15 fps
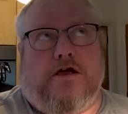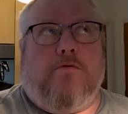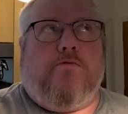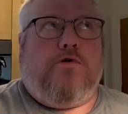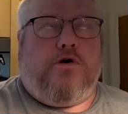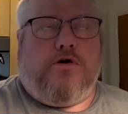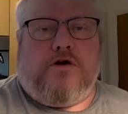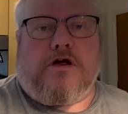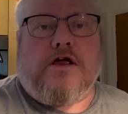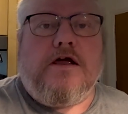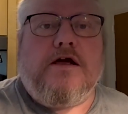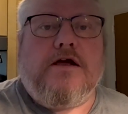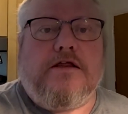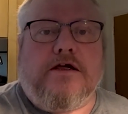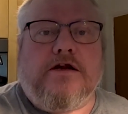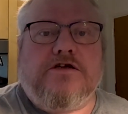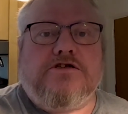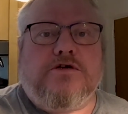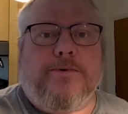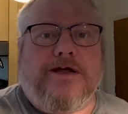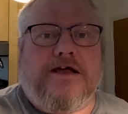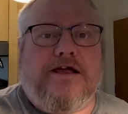of work, and then it's
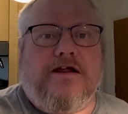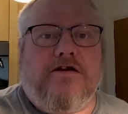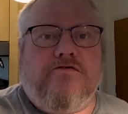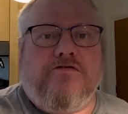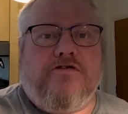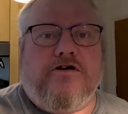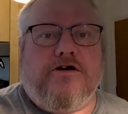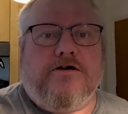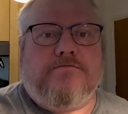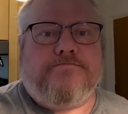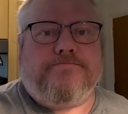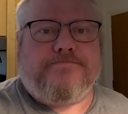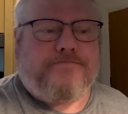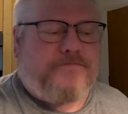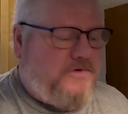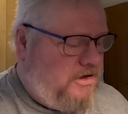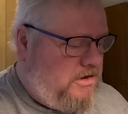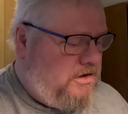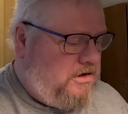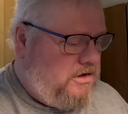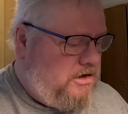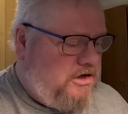the weekend for her.
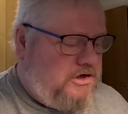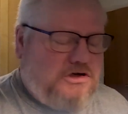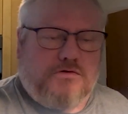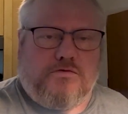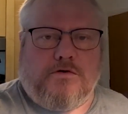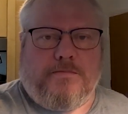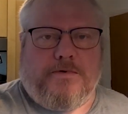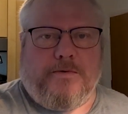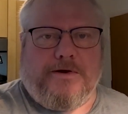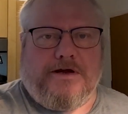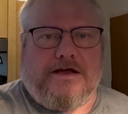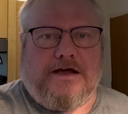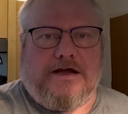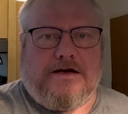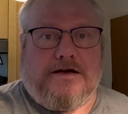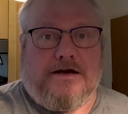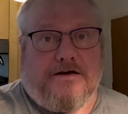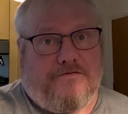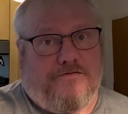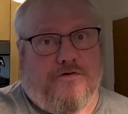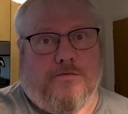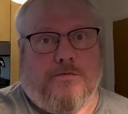And it's a rugby weekend
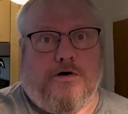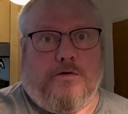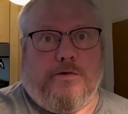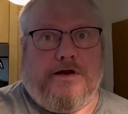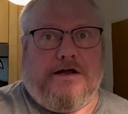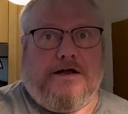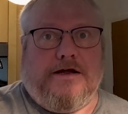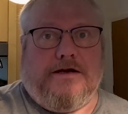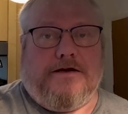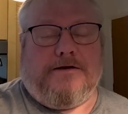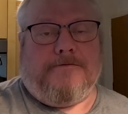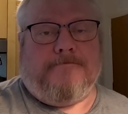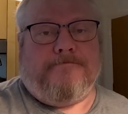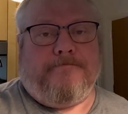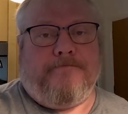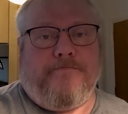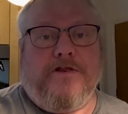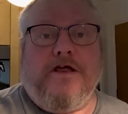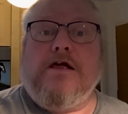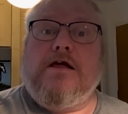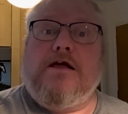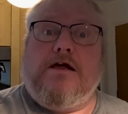and football weekend.
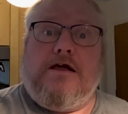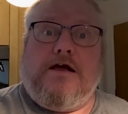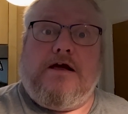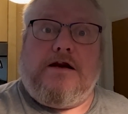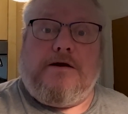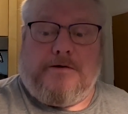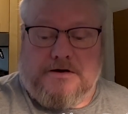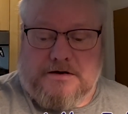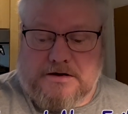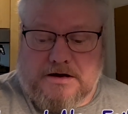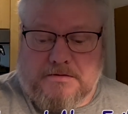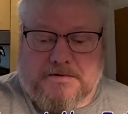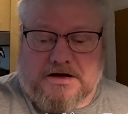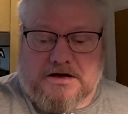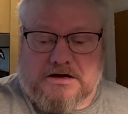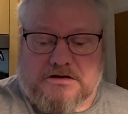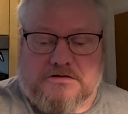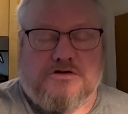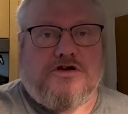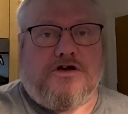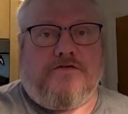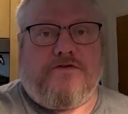Anyway, I better
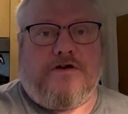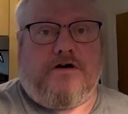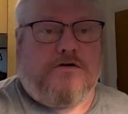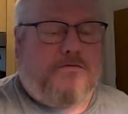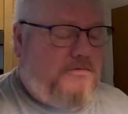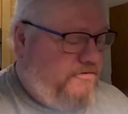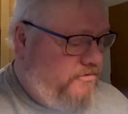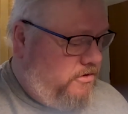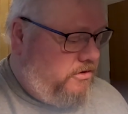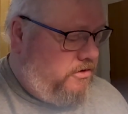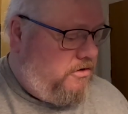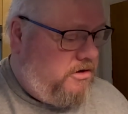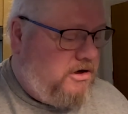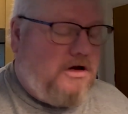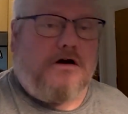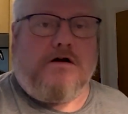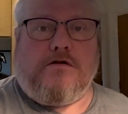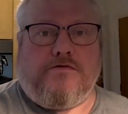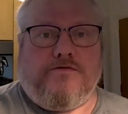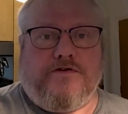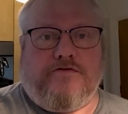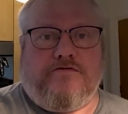serve that up before I knock it all
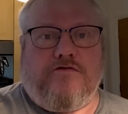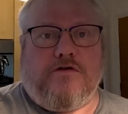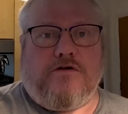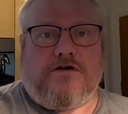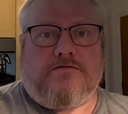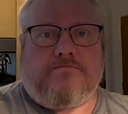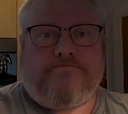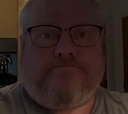over the floor.